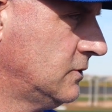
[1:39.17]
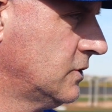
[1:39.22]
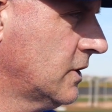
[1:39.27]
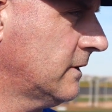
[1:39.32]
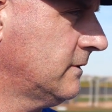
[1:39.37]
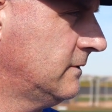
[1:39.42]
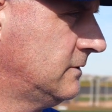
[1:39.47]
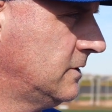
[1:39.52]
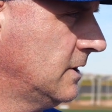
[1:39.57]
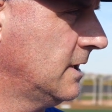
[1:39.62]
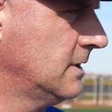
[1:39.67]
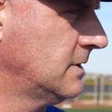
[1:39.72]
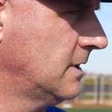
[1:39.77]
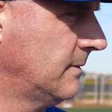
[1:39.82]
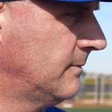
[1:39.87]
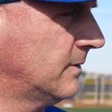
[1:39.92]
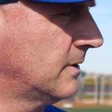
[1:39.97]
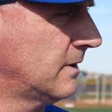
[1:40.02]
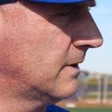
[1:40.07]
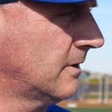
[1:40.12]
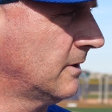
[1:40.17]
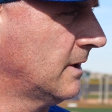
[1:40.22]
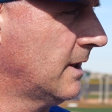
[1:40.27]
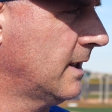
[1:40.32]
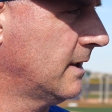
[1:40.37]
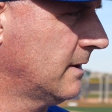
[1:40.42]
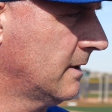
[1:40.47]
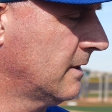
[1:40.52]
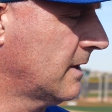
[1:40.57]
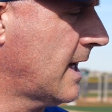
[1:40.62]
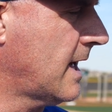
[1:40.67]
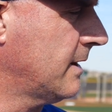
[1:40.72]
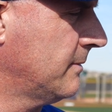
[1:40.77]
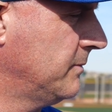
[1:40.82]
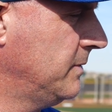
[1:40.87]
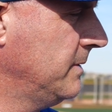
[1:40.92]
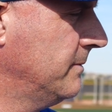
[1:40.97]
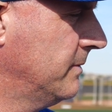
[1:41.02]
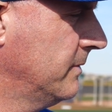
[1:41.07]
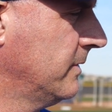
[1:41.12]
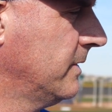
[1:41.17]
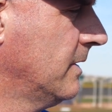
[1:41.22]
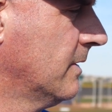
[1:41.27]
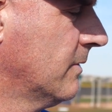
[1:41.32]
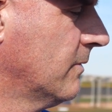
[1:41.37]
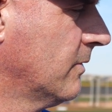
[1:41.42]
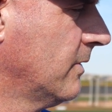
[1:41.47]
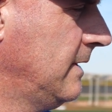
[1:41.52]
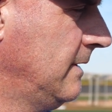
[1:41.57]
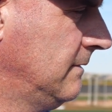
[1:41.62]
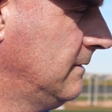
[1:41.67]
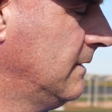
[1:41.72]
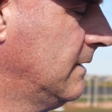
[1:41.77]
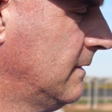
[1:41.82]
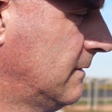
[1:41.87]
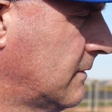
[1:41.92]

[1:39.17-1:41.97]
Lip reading: just JJ, but a lot of people here were easy to